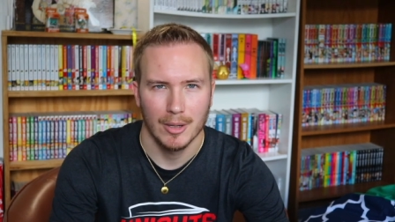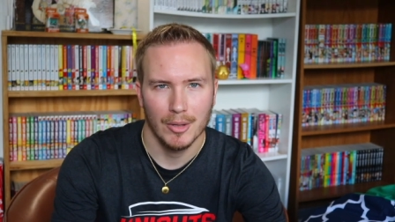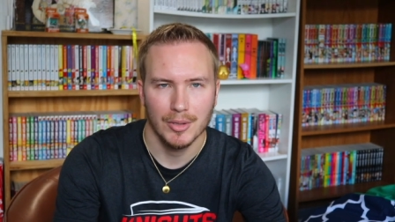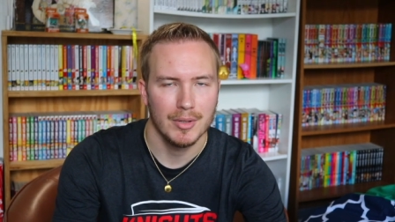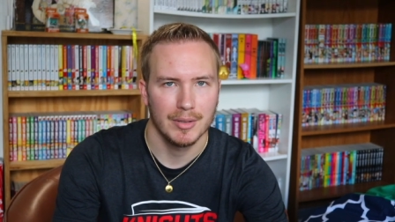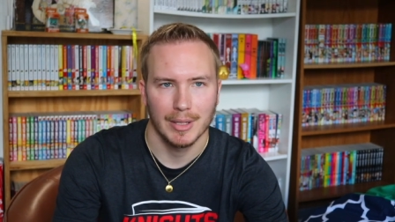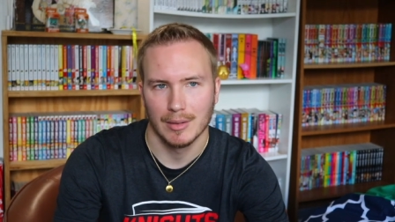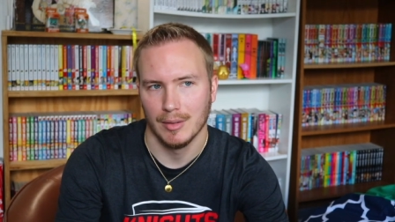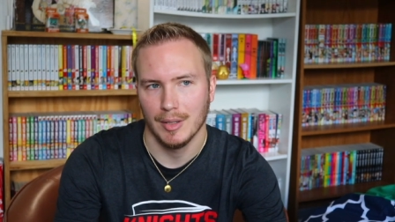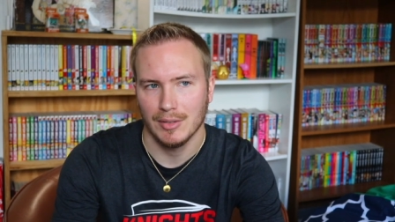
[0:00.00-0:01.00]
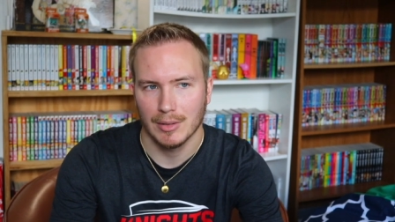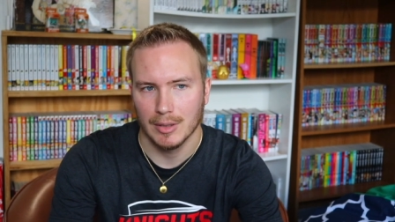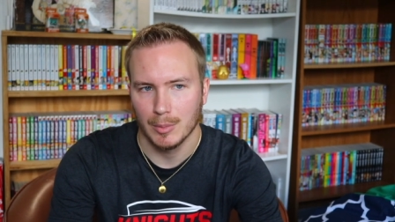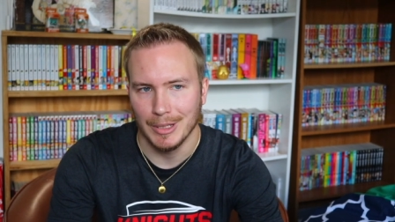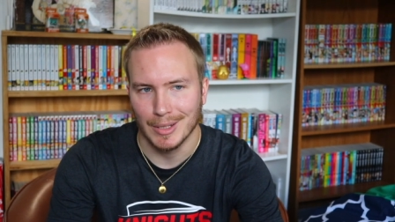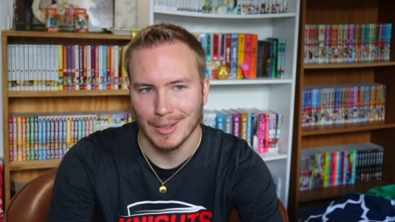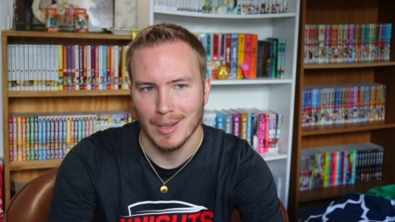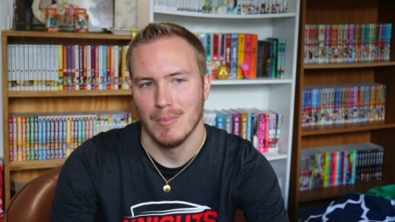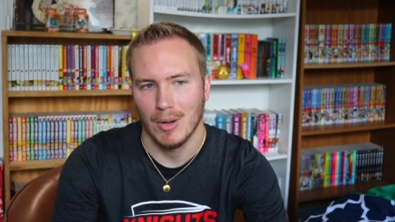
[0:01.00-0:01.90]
And also just like statistically speaking,